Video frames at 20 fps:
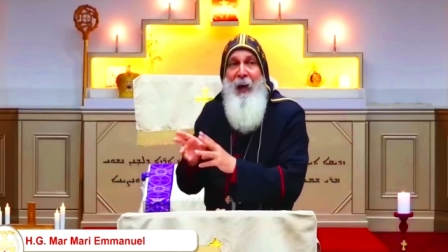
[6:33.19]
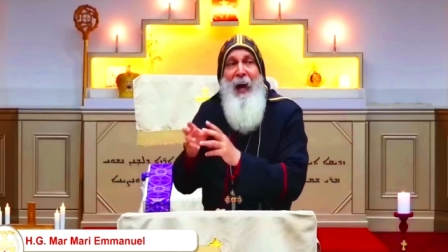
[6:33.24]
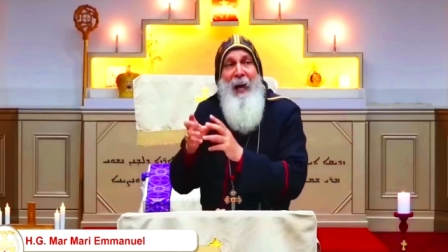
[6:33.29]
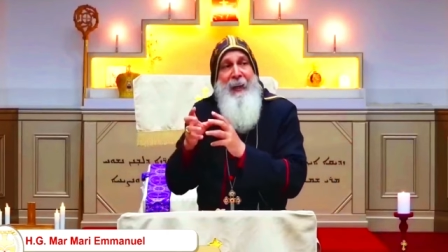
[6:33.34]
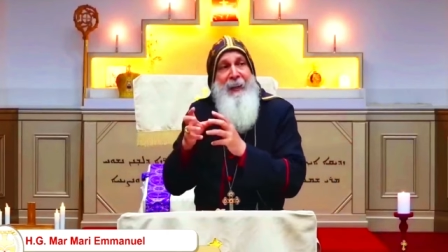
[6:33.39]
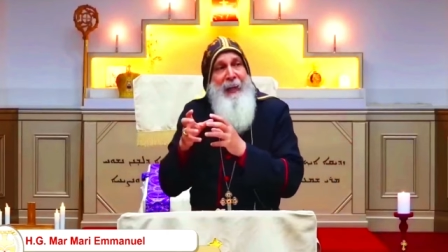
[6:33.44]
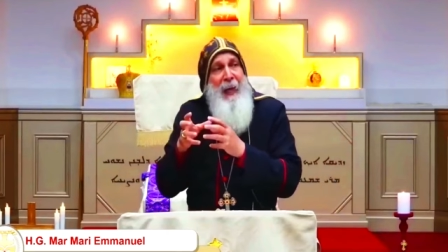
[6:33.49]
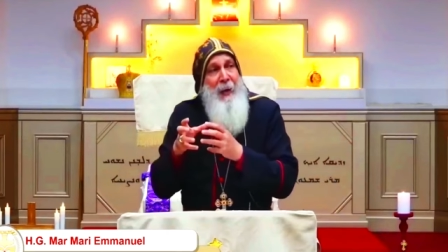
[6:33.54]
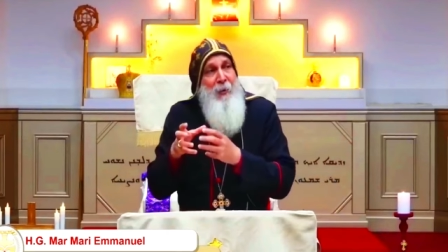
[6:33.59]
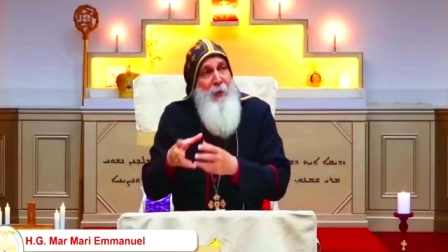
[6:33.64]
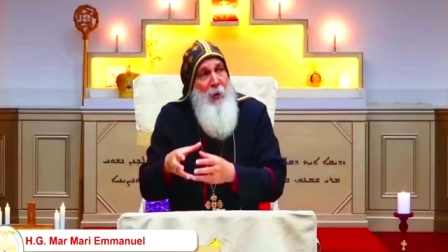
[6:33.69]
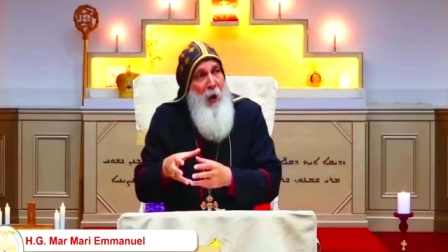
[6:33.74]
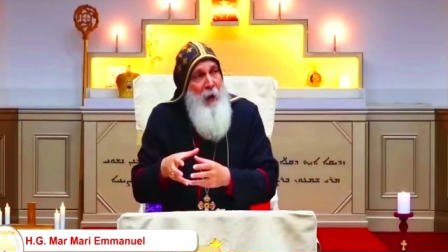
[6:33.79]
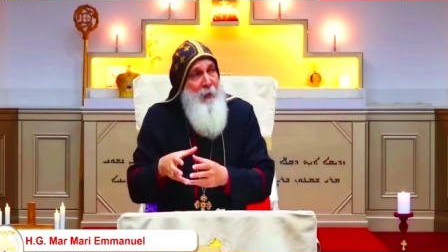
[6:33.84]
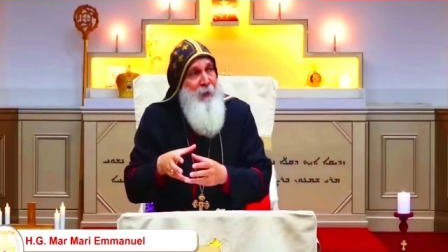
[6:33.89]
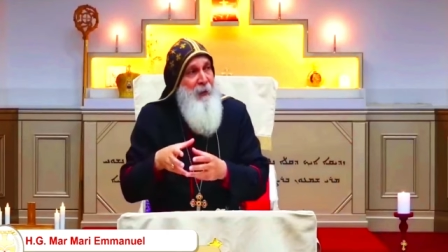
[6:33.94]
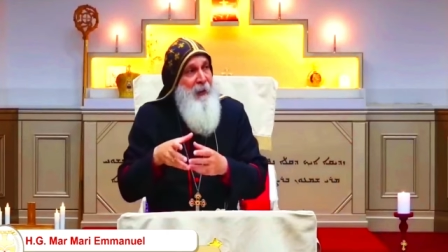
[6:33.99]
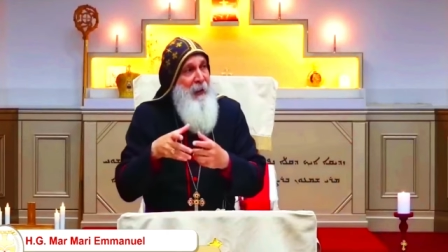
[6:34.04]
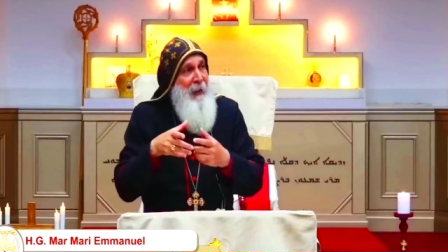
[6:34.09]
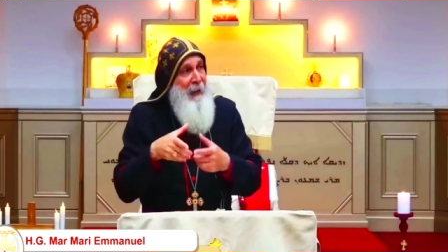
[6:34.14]
I
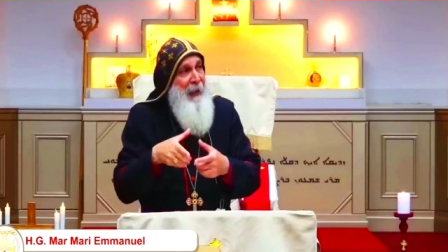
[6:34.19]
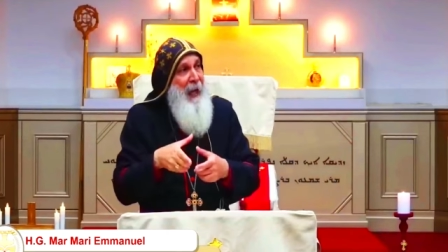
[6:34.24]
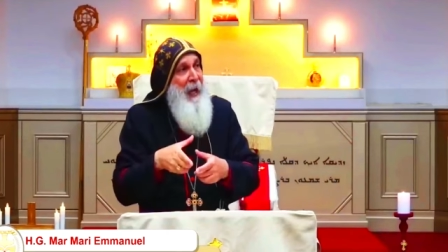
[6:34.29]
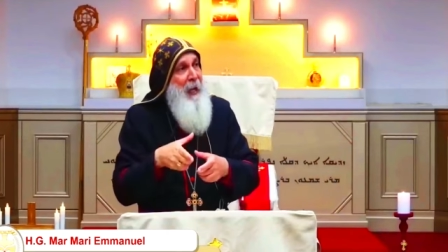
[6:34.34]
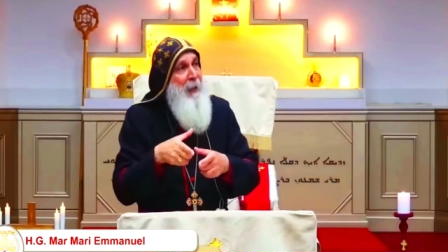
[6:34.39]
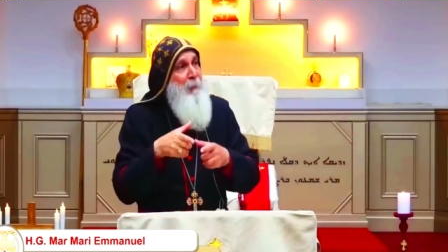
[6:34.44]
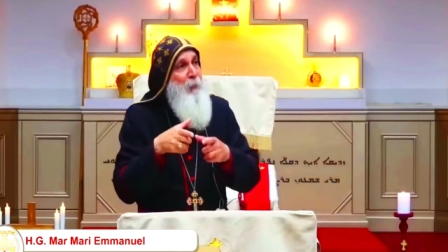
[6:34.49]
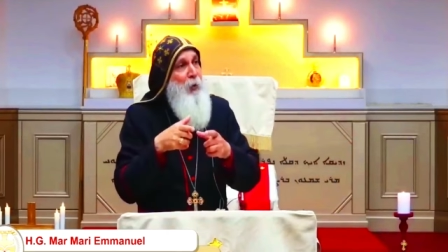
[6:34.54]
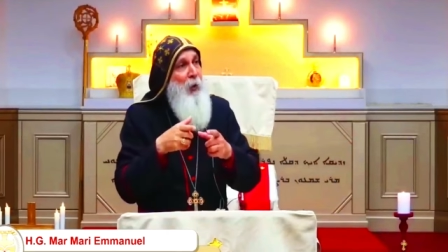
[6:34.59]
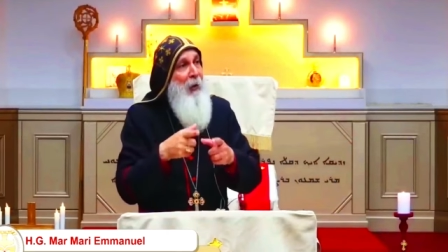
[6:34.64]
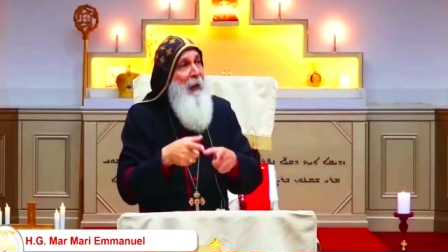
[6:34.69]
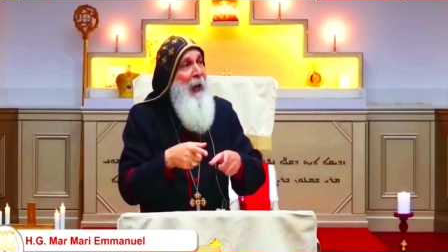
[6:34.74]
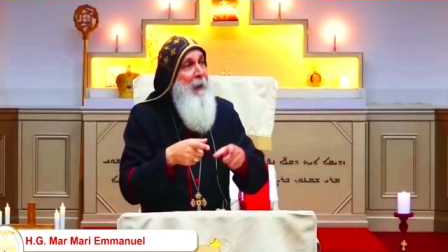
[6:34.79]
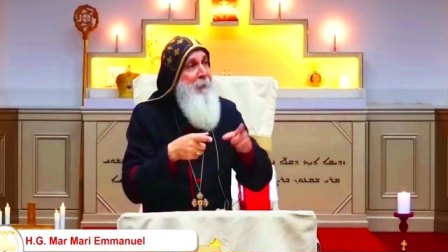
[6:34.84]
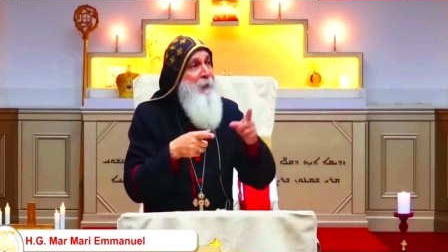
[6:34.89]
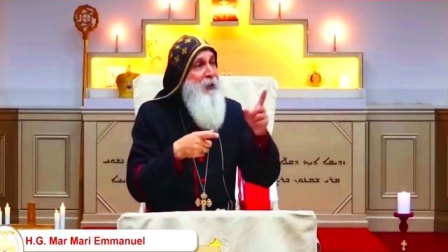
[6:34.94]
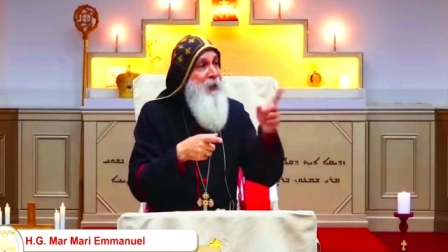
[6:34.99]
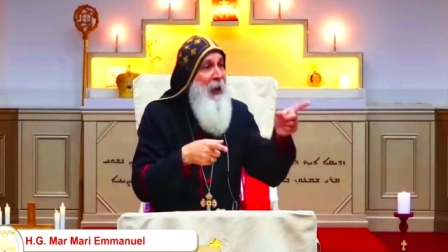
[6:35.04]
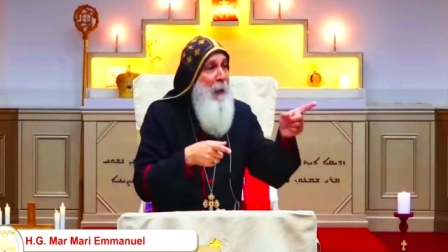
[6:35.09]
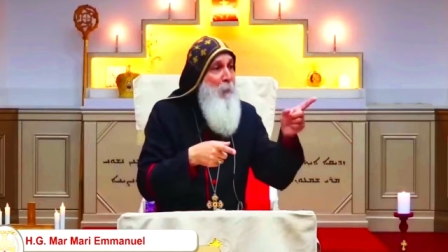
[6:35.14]
cannot claim to
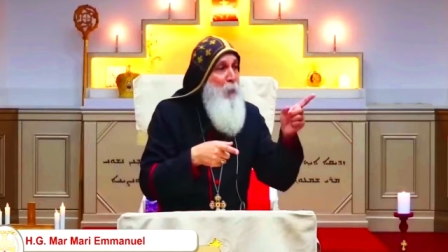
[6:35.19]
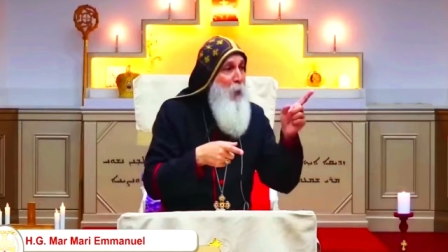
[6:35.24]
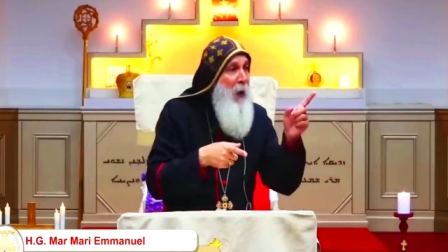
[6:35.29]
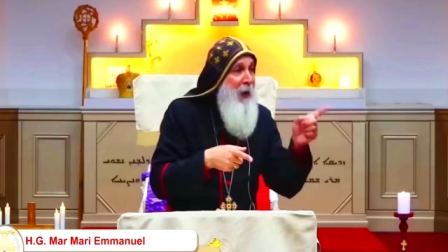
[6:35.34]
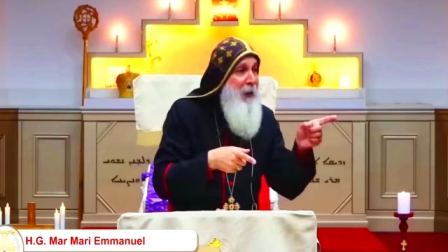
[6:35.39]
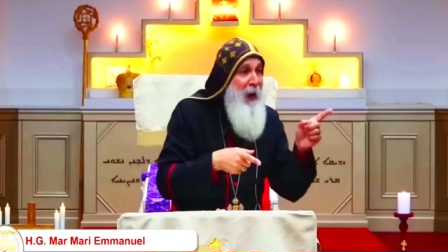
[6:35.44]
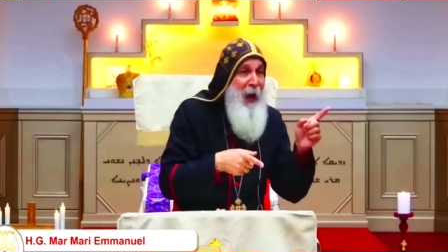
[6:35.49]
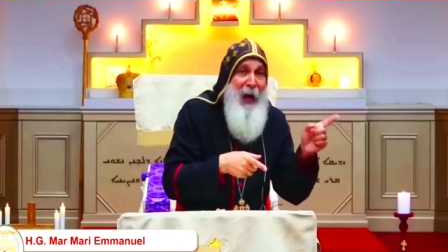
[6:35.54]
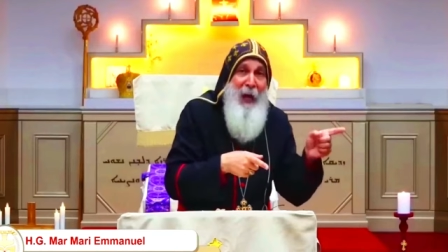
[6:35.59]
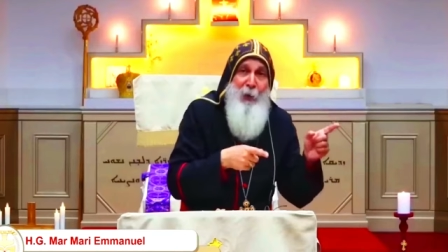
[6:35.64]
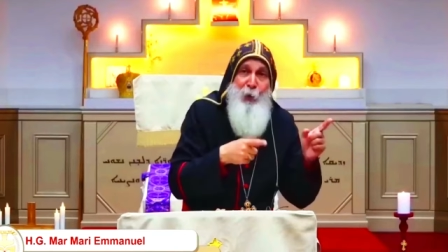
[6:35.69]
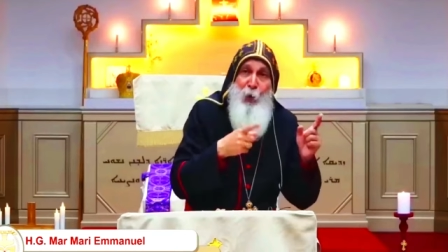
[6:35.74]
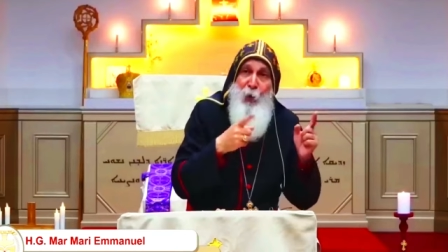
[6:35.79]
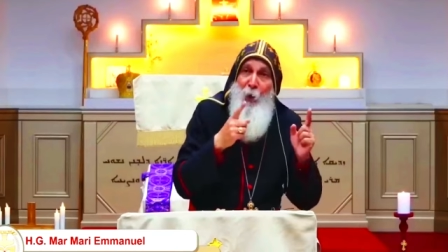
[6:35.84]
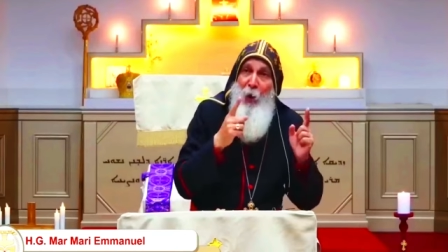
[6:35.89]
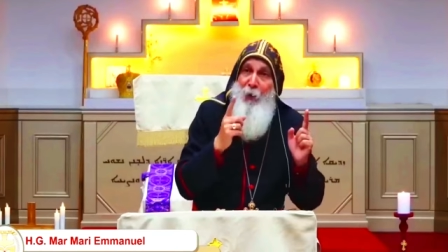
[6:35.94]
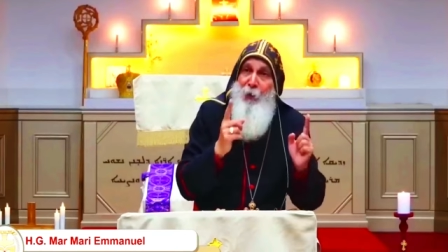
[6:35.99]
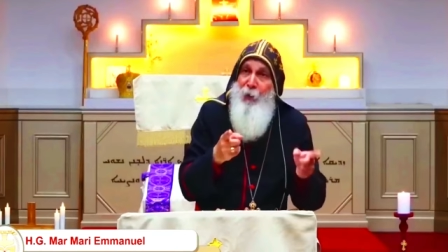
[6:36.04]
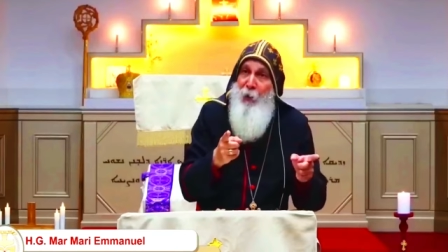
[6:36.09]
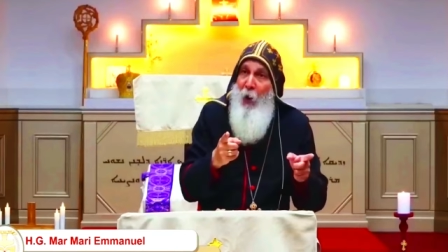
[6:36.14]
love someone I do
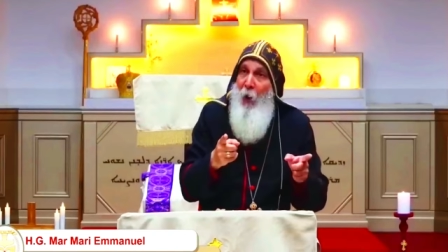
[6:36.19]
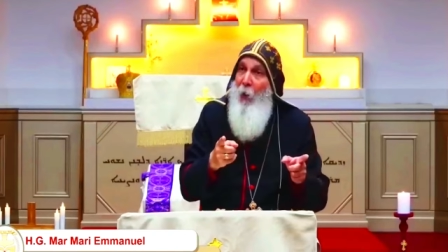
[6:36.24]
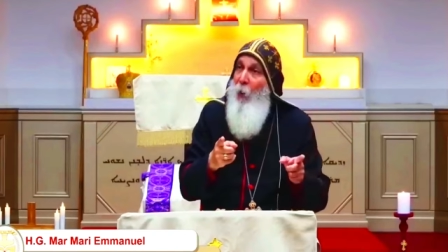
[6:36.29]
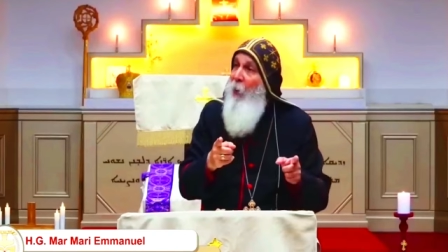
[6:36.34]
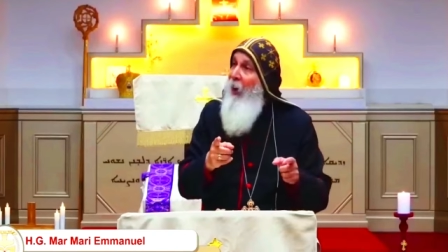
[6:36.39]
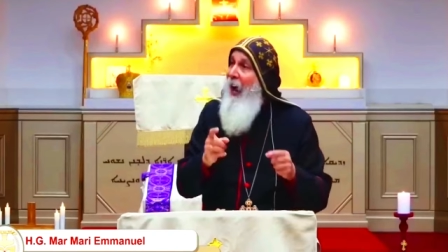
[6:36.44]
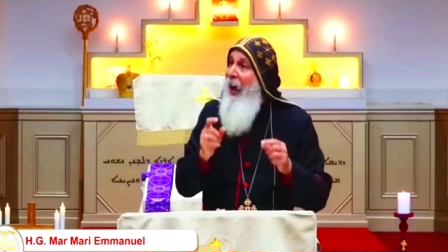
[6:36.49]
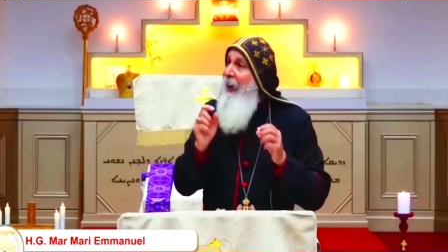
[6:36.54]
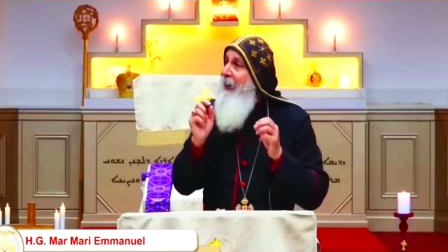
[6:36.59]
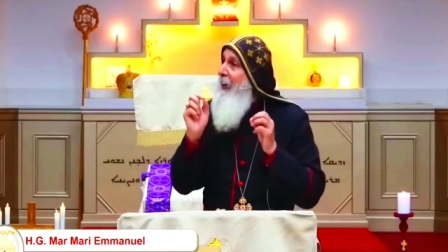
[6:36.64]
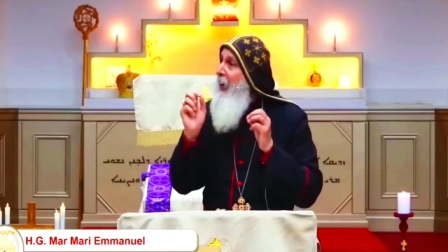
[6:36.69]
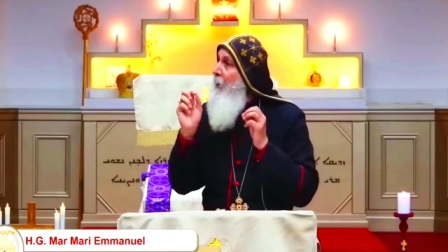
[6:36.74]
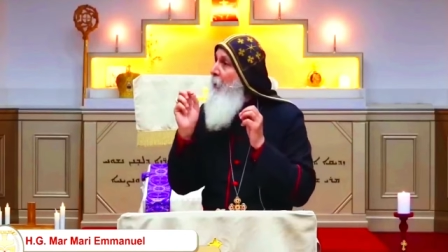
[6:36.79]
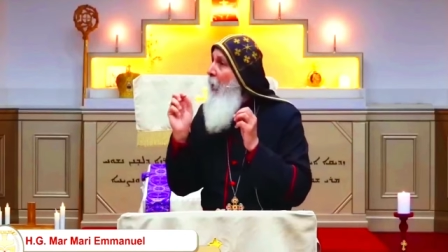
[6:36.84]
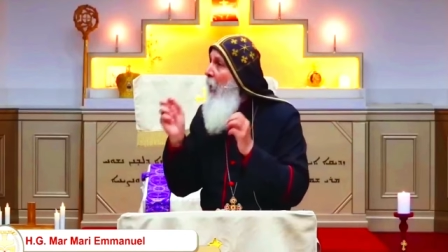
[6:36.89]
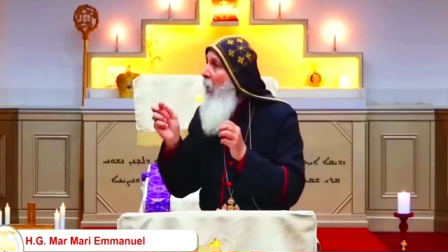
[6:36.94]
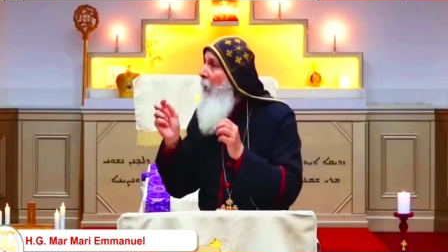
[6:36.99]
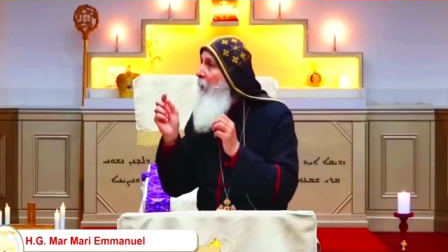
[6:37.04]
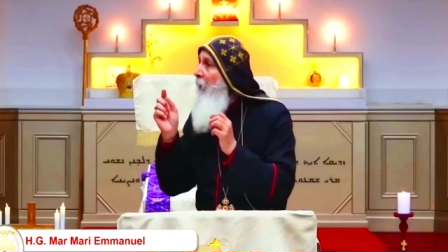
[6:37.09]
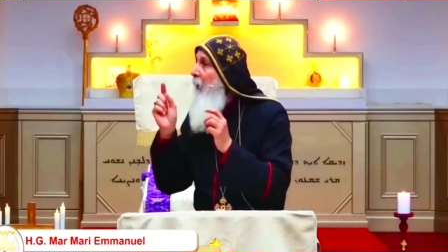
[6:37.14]
not know. I can
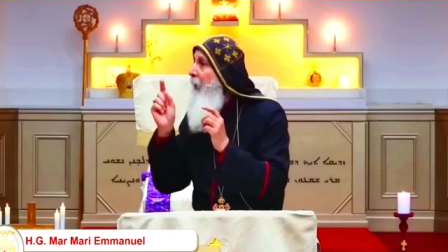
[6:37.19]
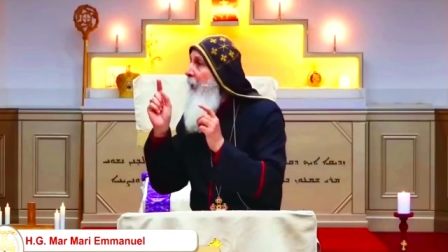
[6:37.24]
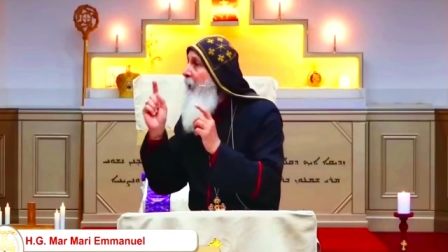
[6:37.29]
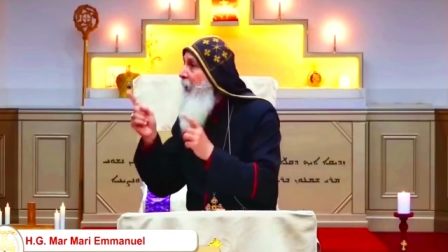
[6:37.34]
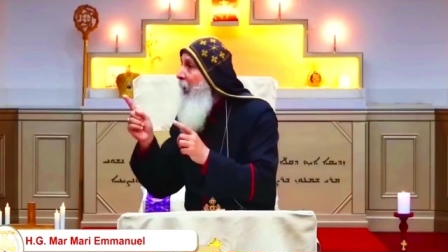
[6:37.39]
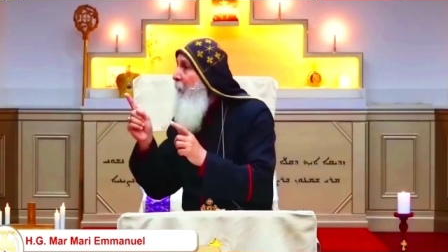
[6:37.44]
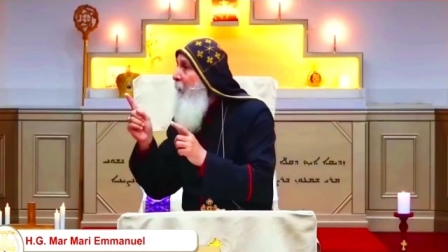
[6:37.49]
only